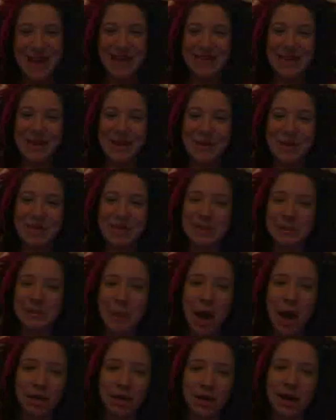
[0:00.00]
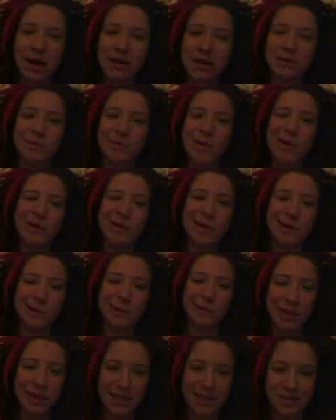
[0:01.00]
They were smaller. Ours was probably the
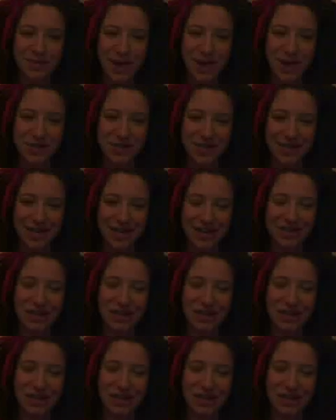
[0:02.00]
biggest project there.